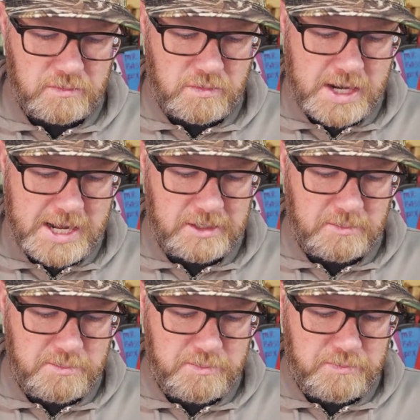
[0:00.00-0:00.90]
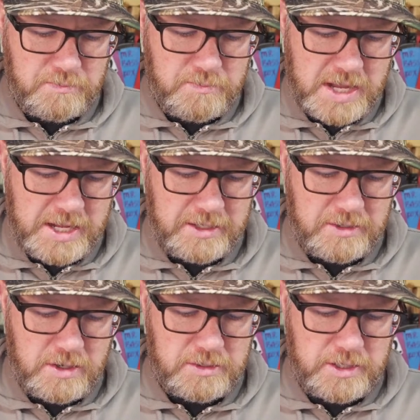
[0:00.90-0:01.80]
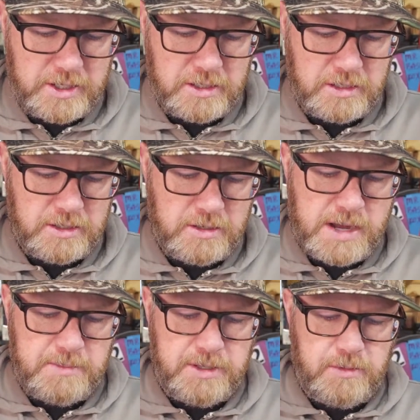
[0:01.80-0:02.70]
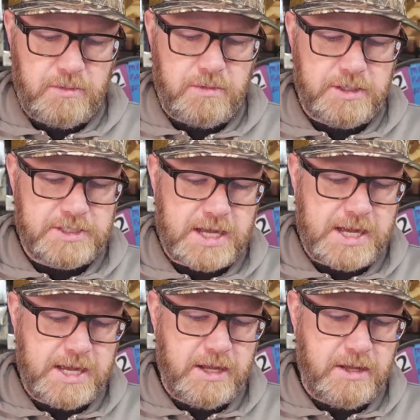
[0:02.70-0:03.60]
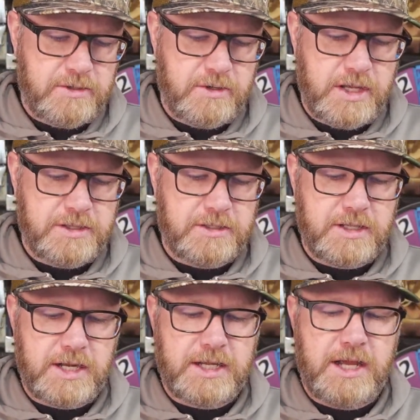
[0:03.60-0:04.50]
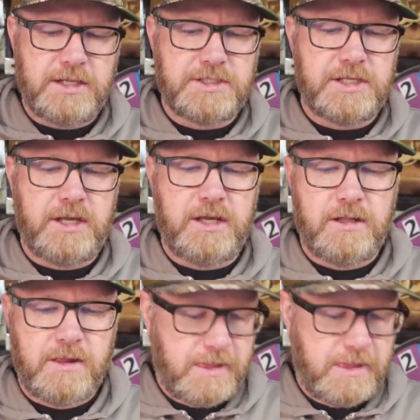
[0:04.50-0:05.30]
rattle band on there. There might be a tie underneath it that I can't see.